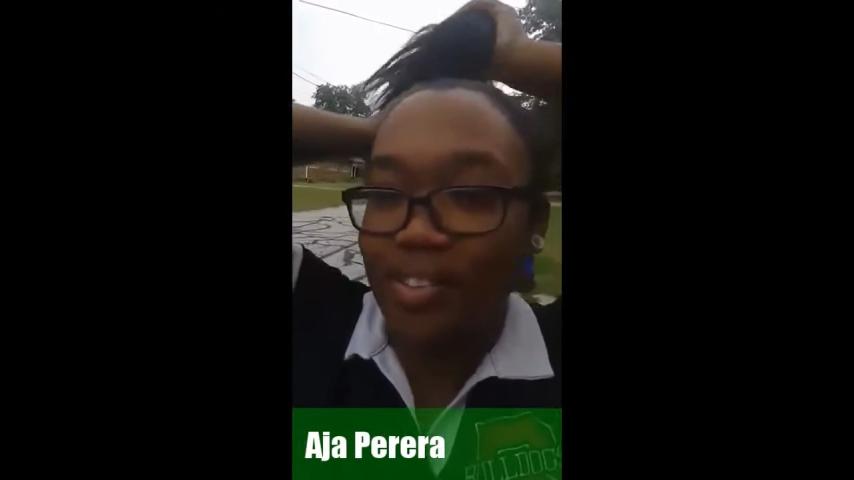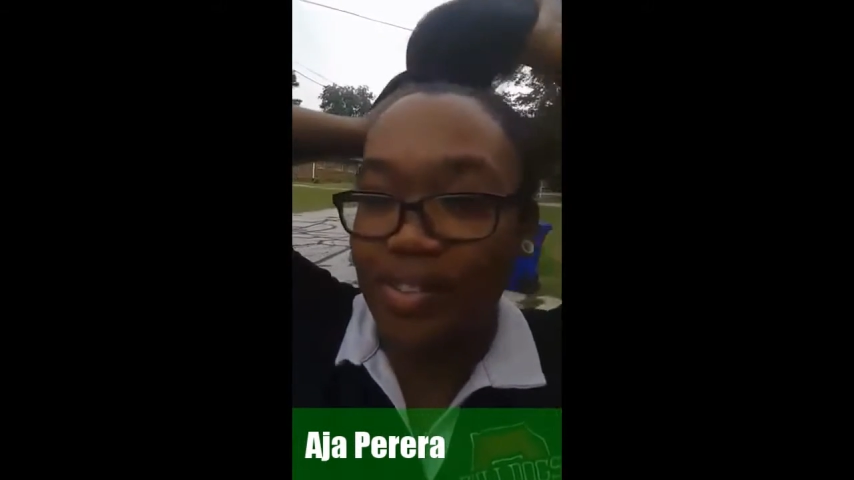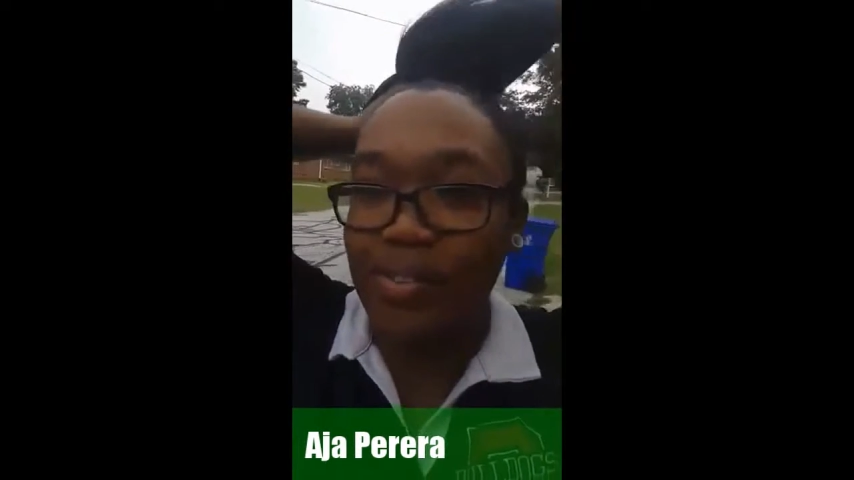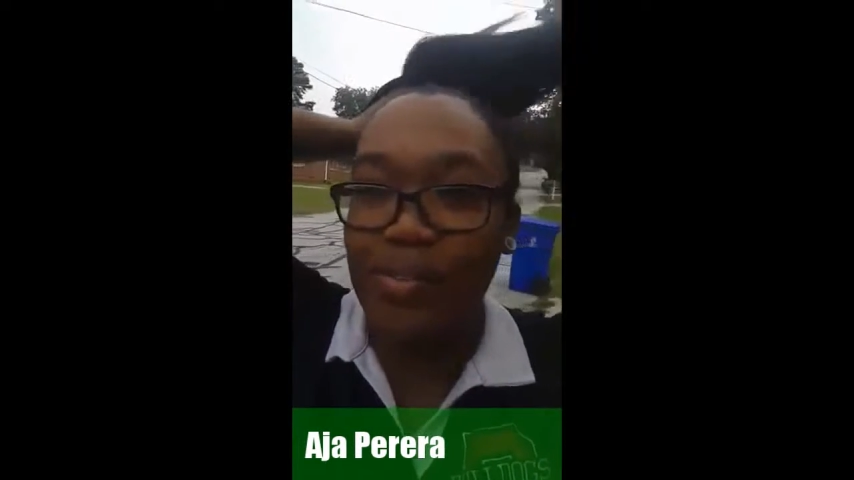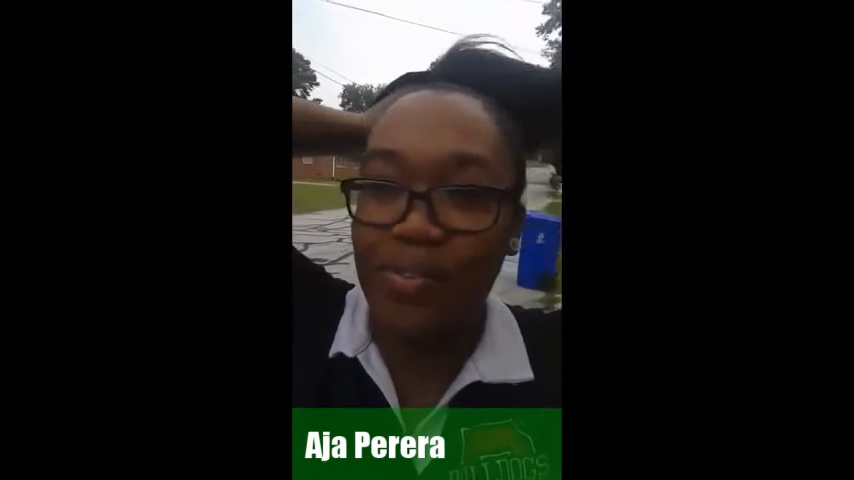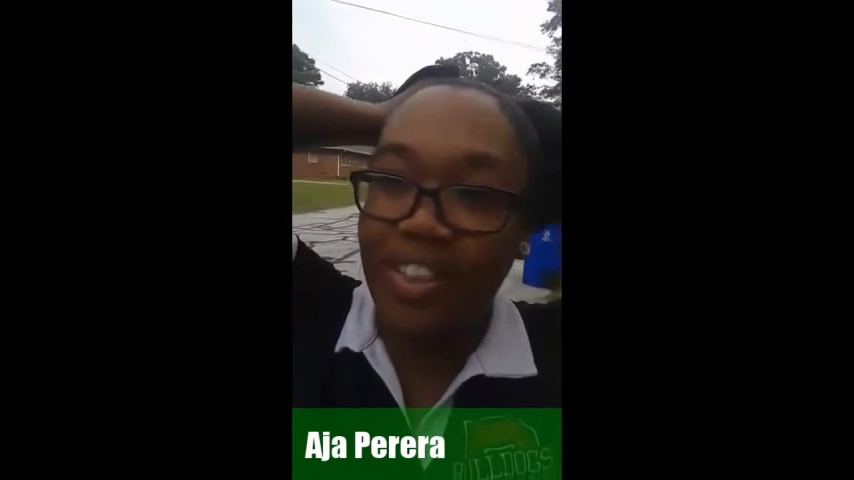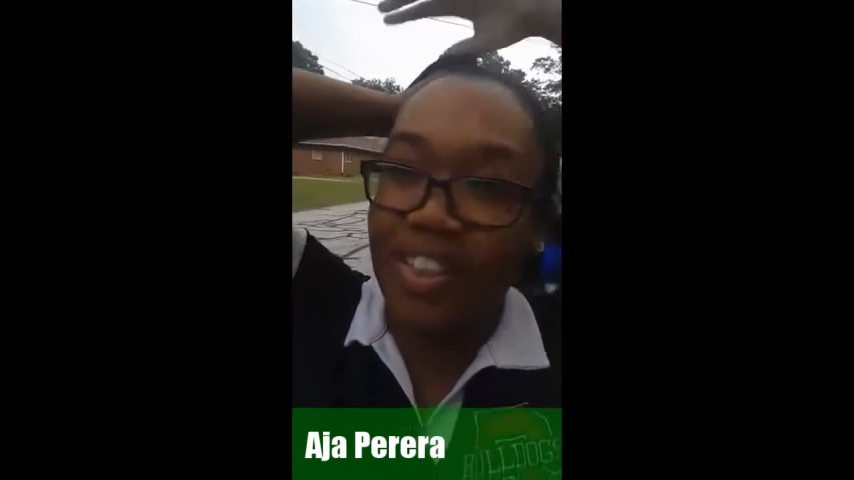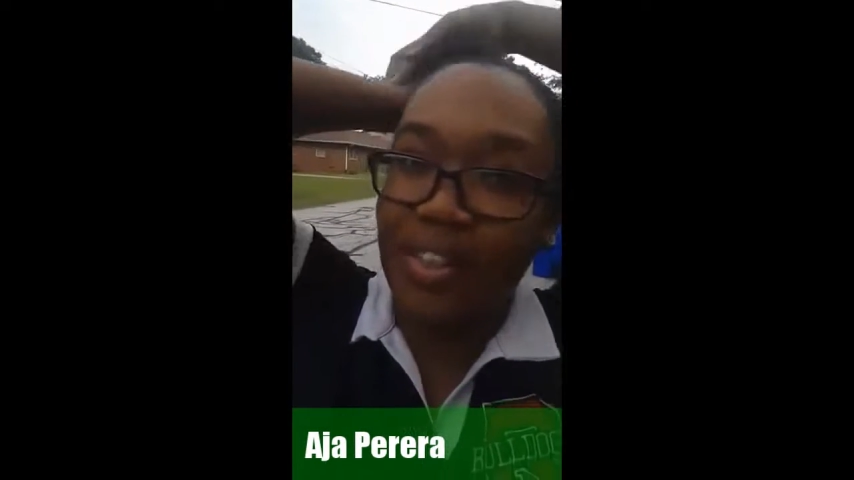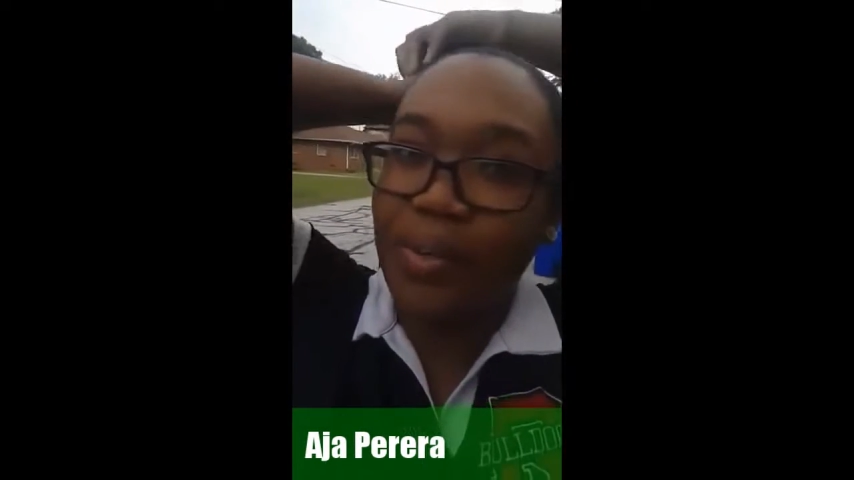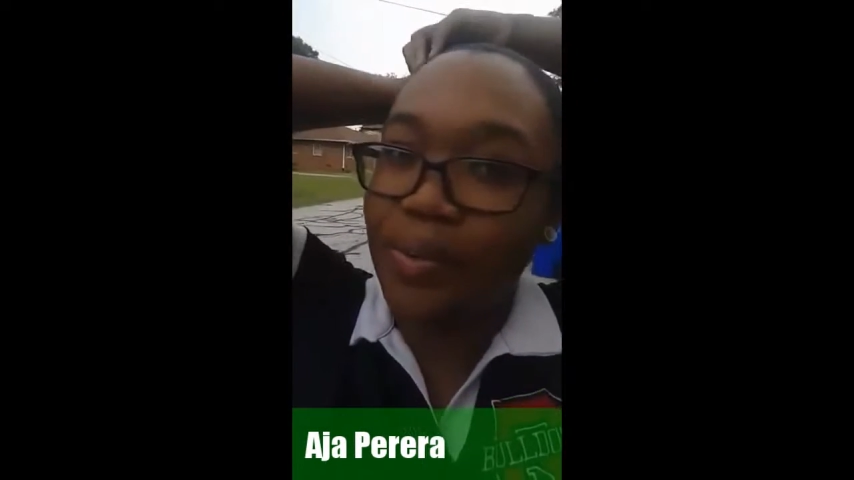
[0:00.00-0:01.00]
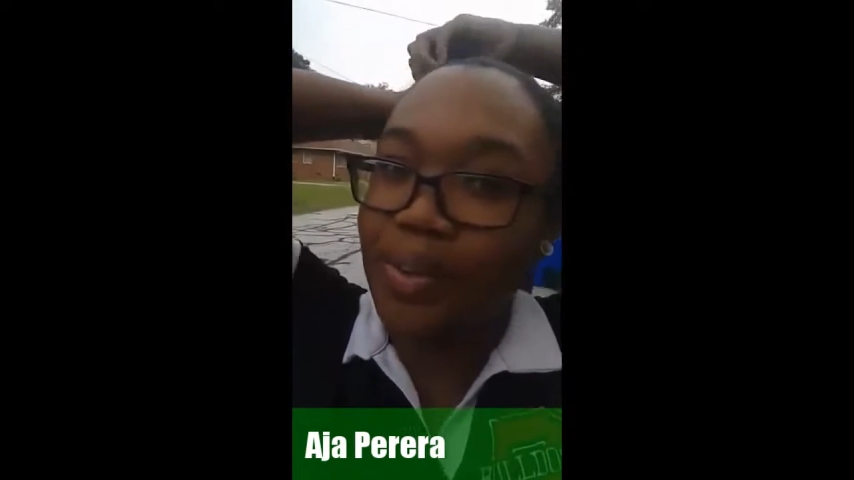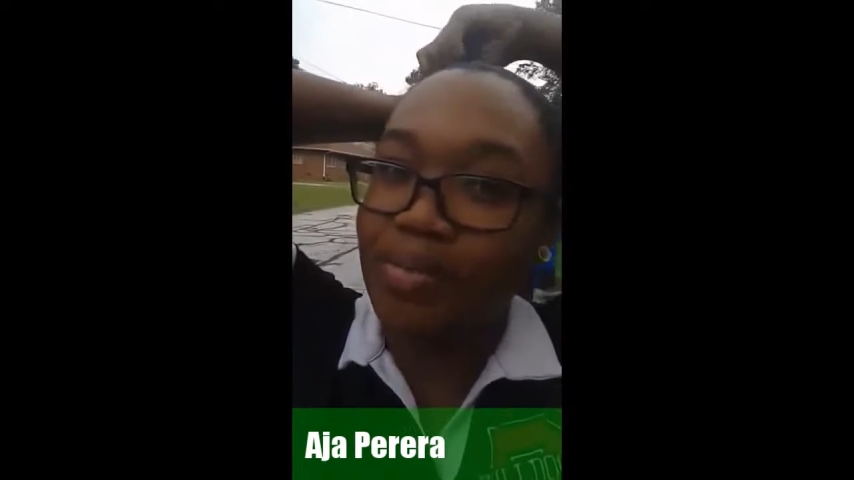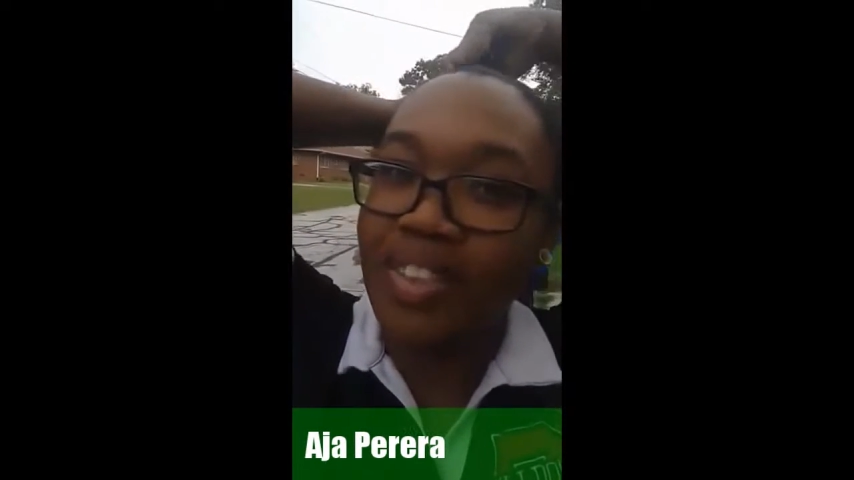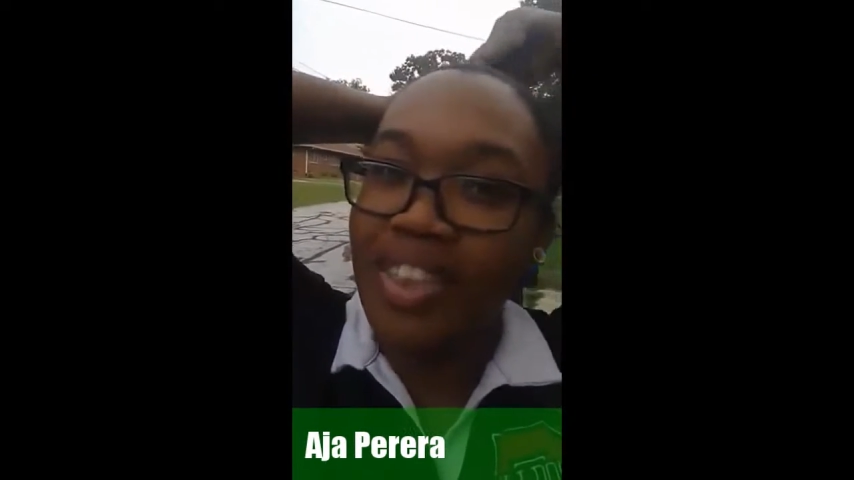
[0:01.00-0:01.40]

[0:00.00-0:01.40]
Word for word: do you really know them?